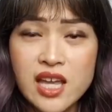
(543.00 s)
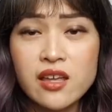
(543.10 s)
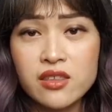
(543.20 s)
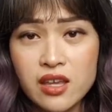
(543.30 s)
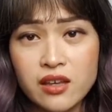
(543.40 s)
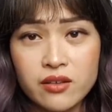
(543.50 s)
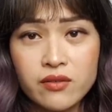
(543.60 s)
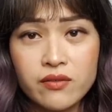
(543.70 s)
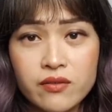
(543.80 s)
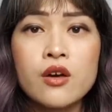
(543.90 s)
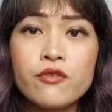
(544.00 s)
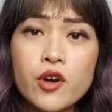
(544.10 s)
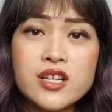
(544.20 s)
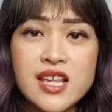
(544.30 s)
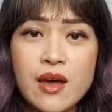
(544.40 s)
second thing.
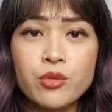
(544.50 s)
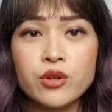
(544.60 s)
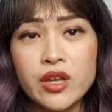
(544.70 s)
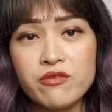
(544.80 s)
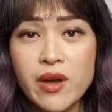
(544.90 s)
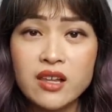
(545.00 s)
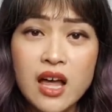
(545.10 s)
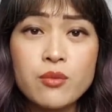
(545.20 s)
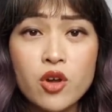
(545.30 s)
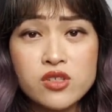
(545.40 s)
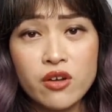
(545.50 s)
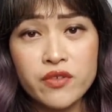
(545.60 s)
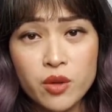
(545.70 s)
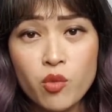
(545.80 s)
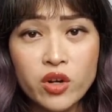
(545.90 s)
For example, if my alarm goes off
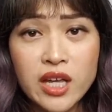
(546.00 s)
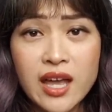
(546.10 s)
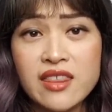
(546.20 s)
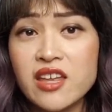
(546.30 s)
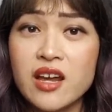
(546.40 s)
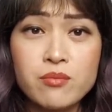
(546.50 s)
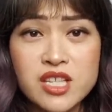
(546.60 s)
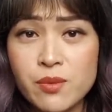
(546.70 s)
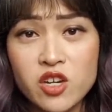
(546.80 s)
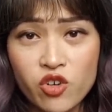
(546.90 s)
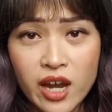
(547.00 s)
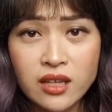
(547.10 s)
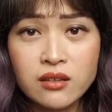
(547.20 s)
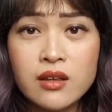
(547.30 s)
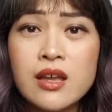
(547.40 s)
in the morning and then I miss my
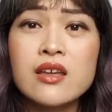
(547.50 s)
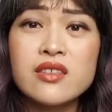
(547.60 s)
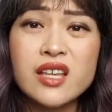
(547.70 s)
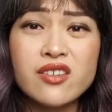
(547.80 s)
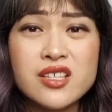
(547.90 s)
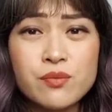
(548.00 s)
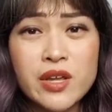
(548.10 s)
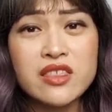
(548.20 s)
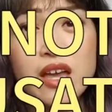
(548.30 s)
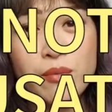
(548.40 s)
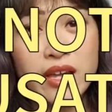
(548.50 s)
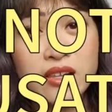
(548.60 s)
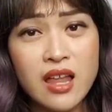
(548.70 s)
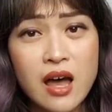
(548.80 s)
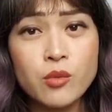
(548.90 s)
train, that doesn't mean that my
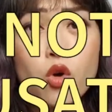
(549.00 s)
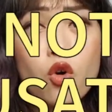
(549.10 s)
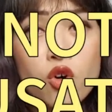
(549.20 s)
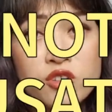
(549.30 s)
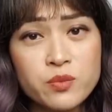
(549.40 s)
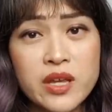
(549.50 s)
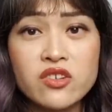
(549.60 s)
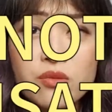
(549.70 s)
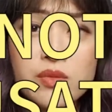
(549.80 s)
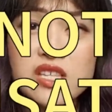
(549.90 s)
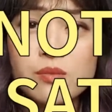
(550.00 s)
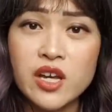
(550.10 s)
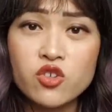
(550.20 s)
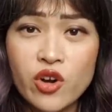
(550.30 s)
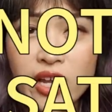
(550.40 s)
alarm caused me to miss
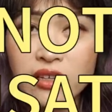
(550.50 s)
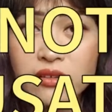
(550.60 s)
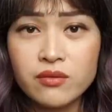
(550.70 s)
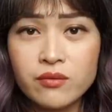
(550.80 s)
my train.